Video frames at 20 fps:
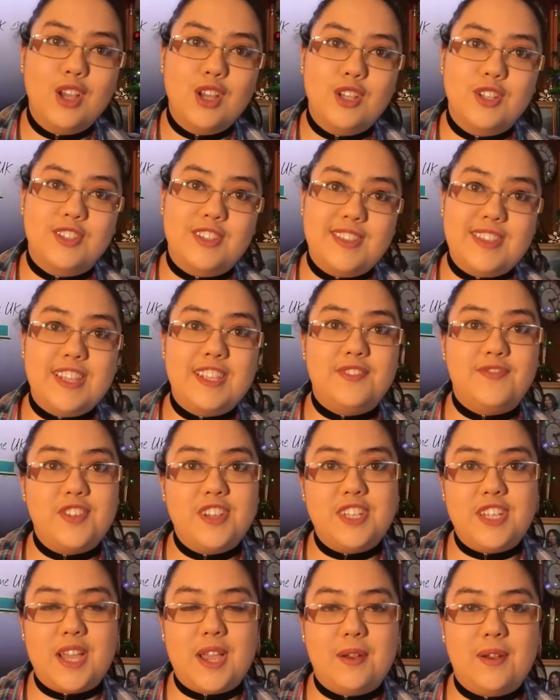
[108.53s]
So this
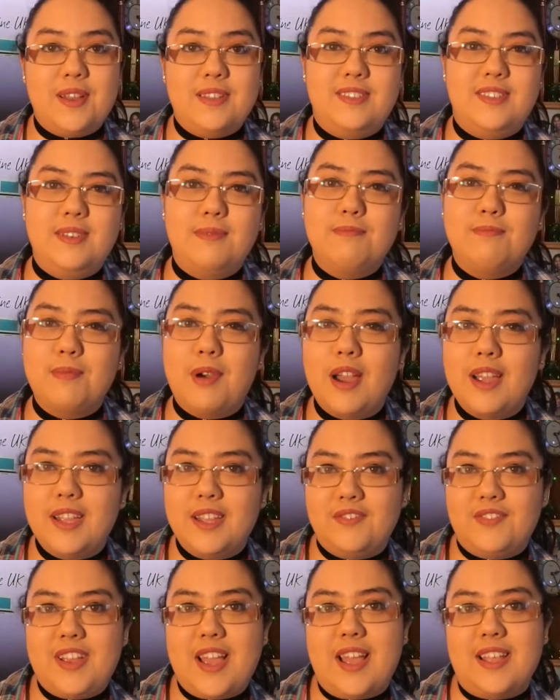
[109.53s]
video, as you might
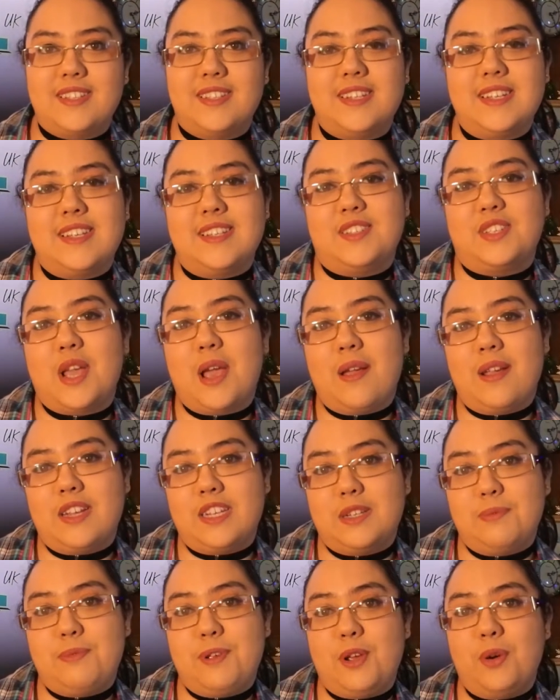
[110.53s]
have guessed, is
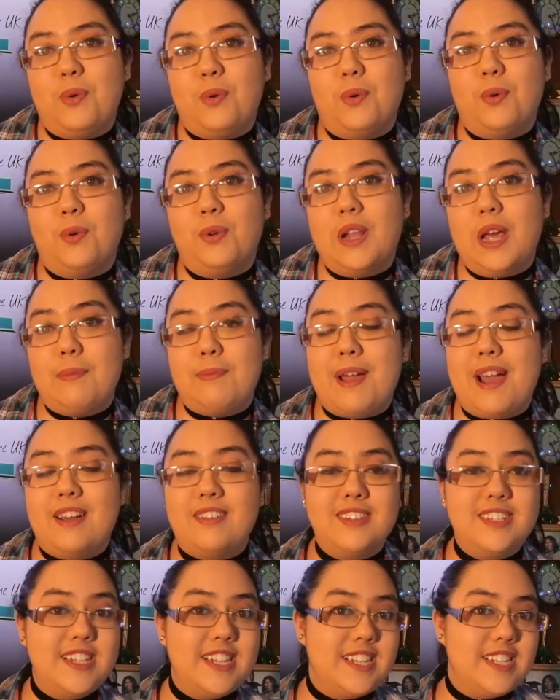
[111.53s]
going to be all
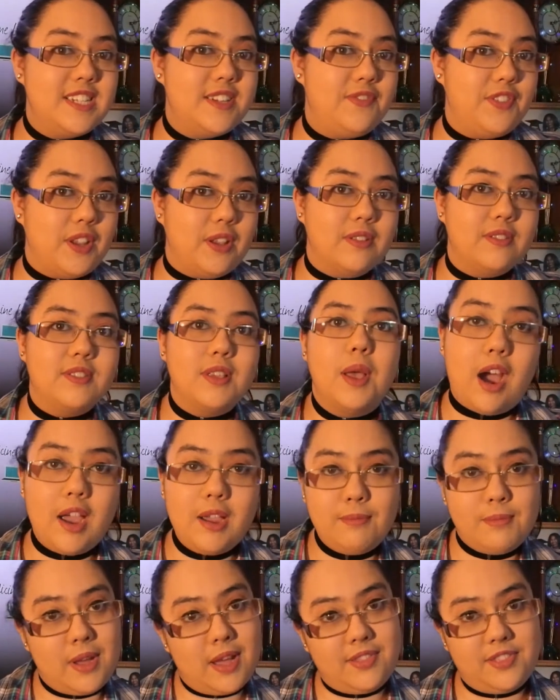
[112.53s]
about interviews.
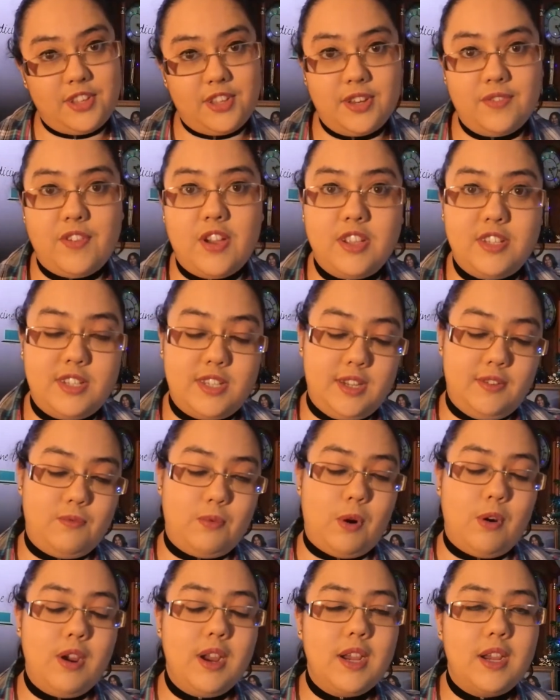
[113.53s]
I'm at the University of
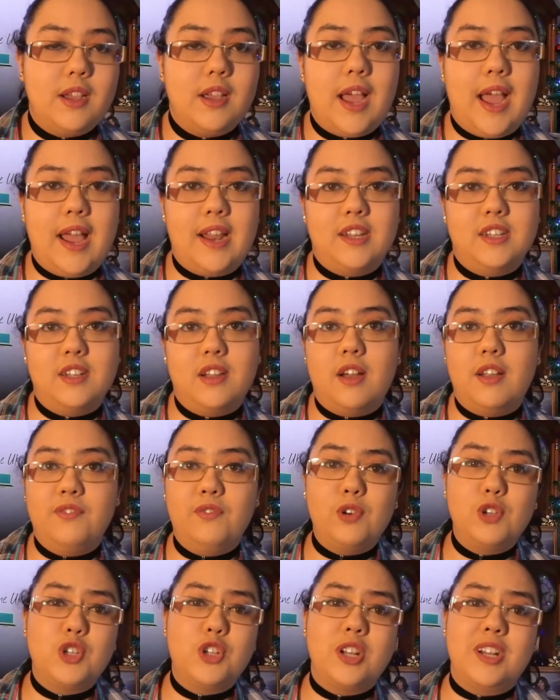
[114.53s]
Warwick, and
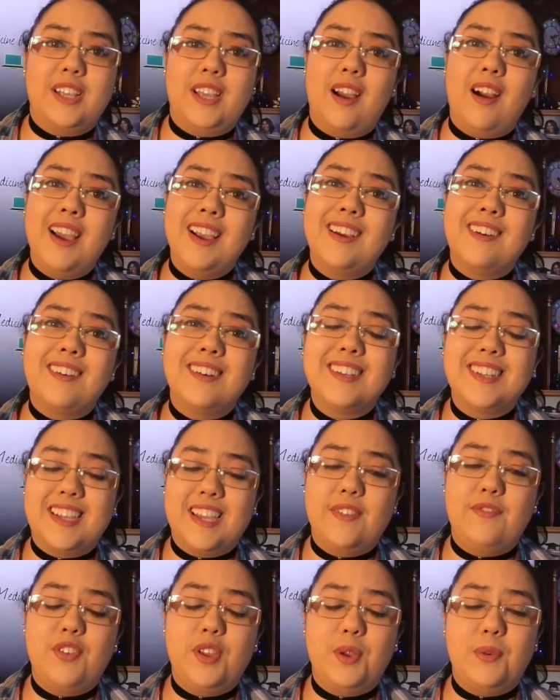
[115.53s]
unfortunately I can't
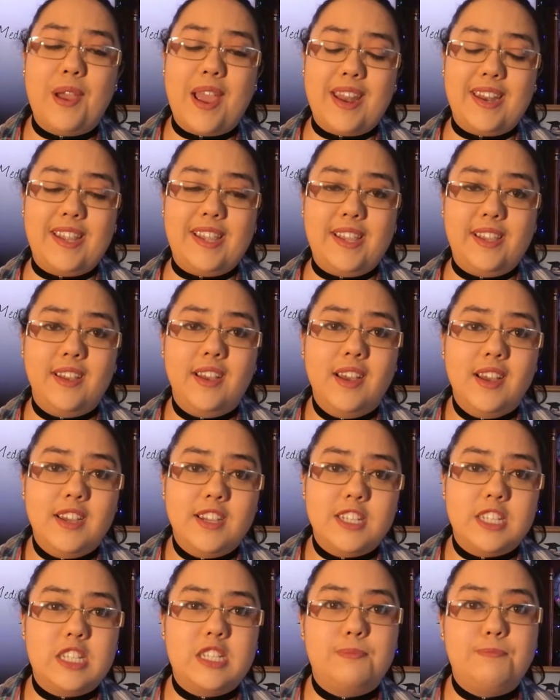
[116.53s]
give you any
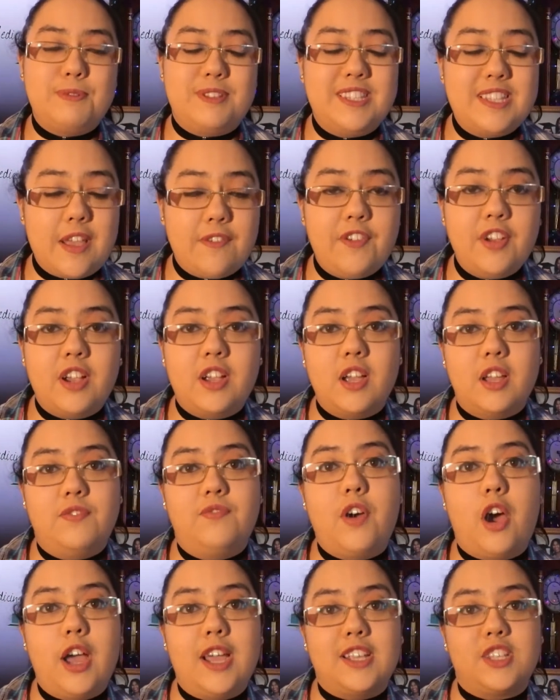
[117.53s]
specific
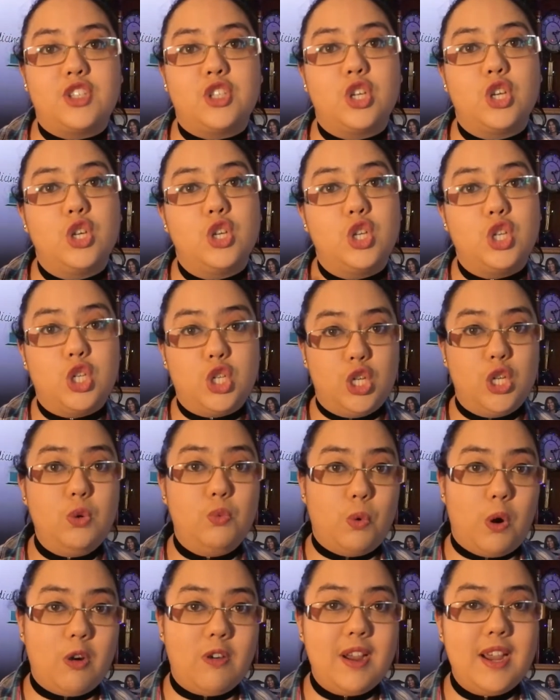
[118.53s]
advice to
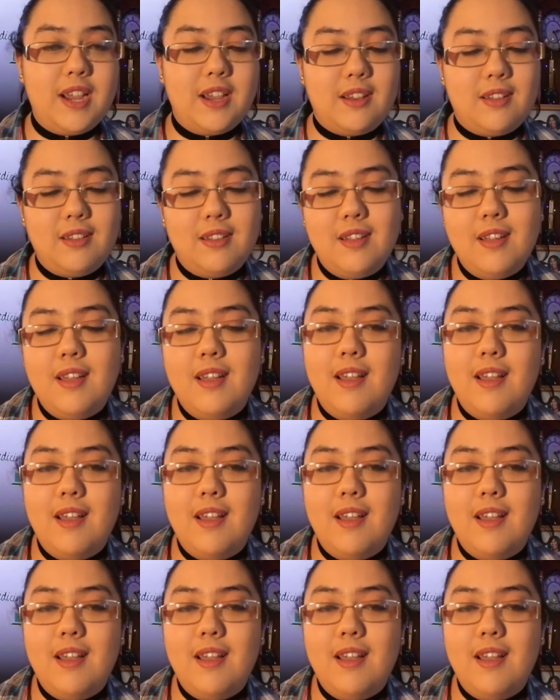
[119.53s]
Warwick.